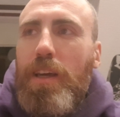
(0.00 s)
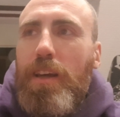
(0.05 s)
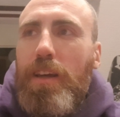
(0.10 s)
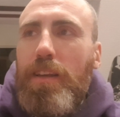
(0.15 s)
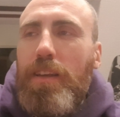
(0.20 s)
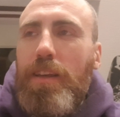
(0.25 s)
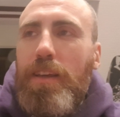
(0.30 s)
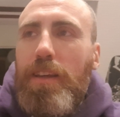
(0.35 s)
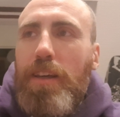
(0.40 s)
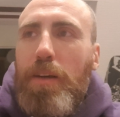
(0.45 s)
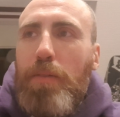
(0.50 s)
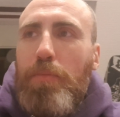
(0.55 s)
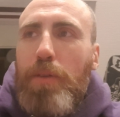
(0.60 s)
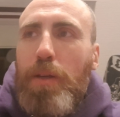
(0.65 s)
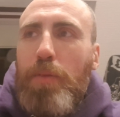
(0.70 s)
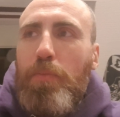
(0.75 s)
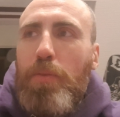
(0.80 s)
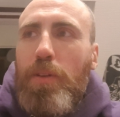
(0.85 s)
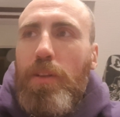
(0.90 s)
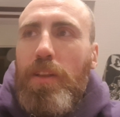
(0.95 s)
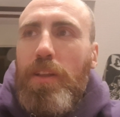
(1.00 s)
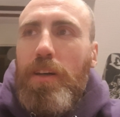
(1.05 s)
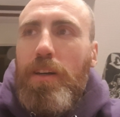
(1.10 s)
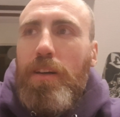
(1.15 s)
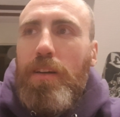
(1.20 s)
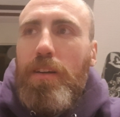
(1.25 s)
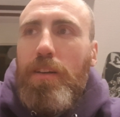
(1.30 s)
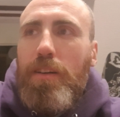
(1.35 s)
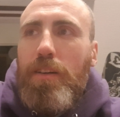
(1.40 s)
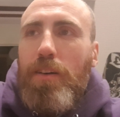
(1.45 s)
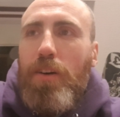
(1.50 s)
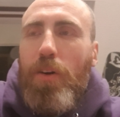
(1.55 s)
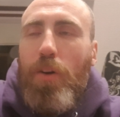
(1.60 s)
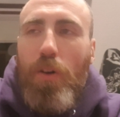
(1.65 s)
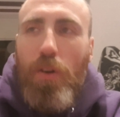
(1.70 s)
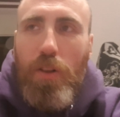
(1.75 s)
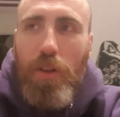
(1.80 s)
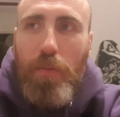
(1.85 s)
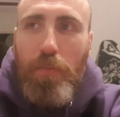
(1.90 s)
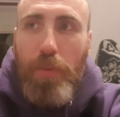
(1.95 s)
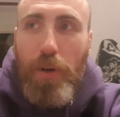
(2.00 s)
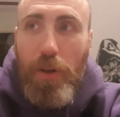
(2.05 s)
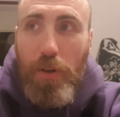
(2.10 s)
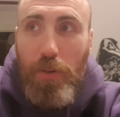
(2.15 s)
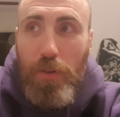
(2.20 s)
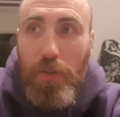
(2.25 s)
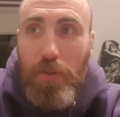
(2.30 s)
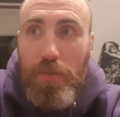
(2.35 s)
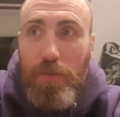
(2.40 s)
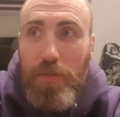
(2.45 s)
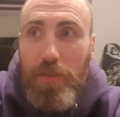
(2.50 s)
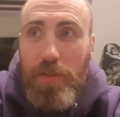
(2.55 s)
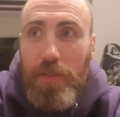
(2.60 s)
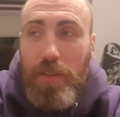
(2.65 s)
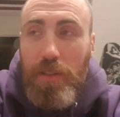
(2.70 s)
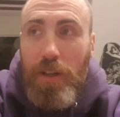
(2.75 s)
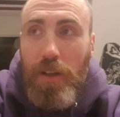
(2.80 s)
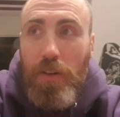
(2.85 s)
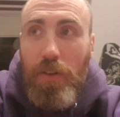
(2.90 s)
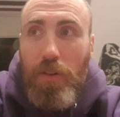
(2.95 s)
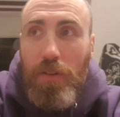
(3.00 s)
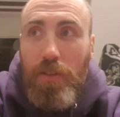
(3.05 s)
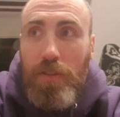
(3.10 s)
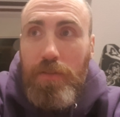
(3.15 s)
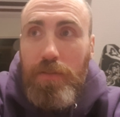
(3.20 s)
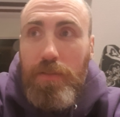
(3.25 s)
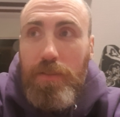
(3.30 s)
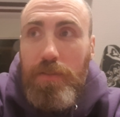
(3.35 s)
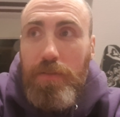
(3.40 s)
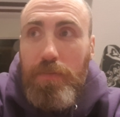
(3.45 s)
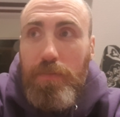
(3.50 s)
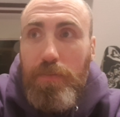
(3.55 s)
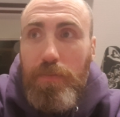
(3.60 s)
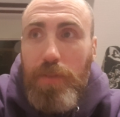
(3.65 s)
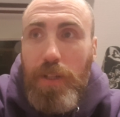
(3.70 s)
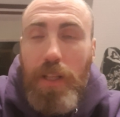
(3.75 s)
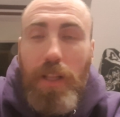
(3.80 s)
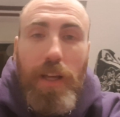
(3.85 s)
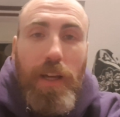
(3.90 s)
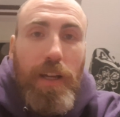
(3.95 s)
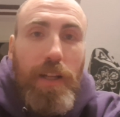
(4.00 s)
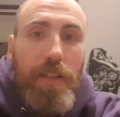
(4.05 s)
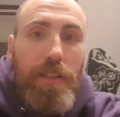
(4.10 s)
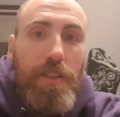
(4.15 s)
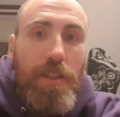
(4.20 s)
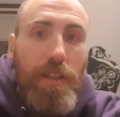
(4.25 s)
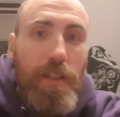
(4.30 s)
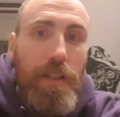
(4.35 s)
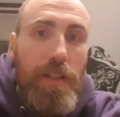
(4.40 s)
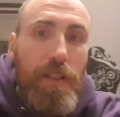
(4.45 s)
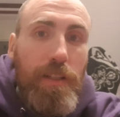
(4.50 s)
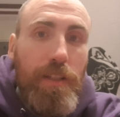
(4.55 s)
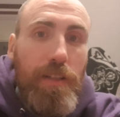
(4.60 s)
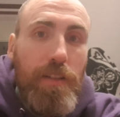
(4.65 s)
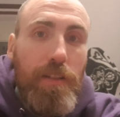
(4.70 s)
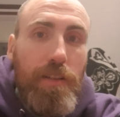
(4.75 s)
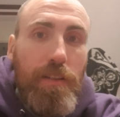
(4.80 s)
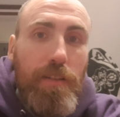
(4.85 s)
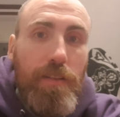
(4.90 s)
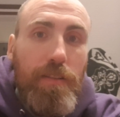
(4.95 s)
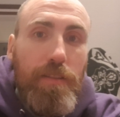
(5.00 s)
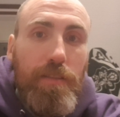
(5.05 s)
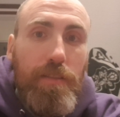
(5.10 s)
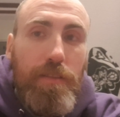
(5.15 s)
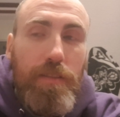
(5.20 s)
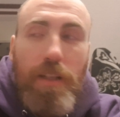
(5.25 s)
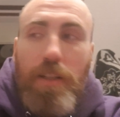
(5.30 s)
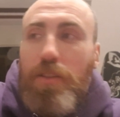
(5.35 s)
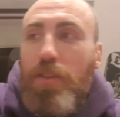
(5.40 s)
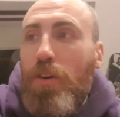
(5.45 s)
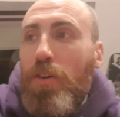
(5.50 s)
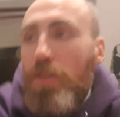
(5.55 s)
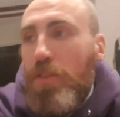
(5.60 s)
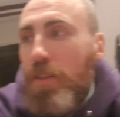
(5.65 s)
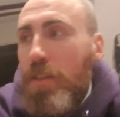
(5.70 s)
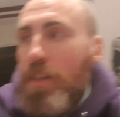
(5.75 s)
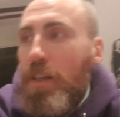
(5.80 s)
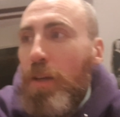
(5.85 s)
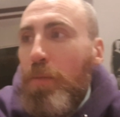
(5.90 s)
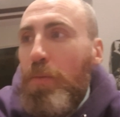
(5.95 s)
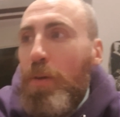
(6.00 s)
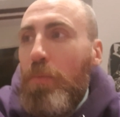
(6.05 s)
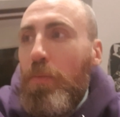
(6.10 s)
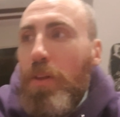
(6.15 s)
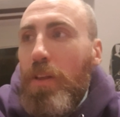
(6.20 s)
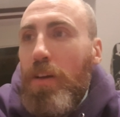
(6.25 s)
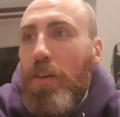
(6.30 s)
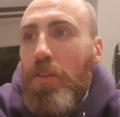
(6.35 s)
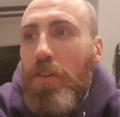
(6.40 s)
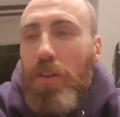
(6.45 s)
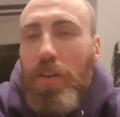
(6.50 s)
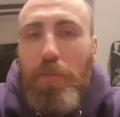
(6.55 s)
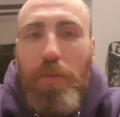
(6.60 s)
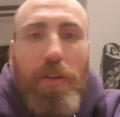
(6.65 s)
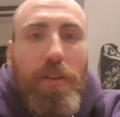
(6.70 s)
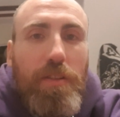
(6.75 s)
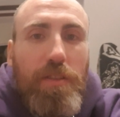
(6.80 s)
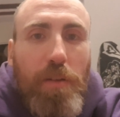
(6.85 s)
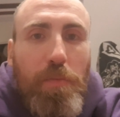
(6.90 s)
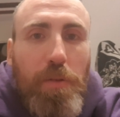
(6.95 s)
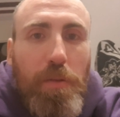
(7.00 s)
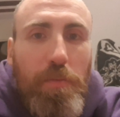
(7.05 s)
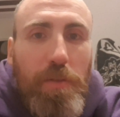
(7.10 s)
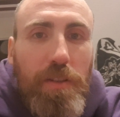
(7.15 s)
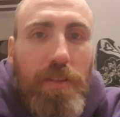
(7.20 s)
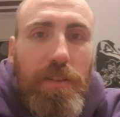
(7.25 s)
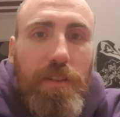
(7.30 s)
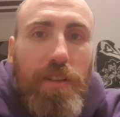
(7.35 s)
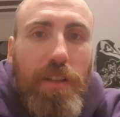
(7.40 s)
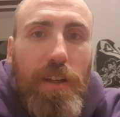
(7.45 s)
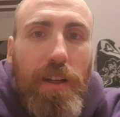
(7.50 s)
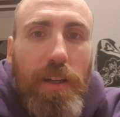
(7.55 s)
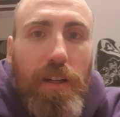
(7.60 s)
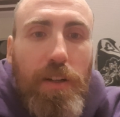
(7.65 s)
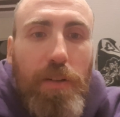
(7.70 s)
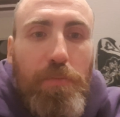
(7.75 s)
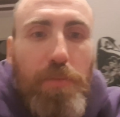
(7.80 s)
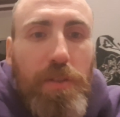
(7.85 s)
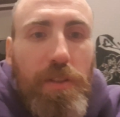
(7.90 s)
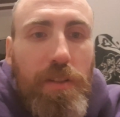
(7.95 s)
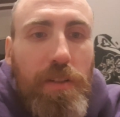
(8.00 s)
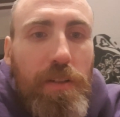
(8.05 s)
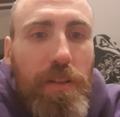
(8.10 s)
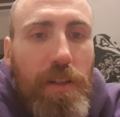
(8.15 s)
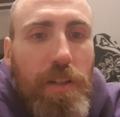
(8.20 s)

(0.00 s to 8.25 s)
you get people that are all about, you know, cleansing and detoxing, you get people that are all about the supplements and the herbs.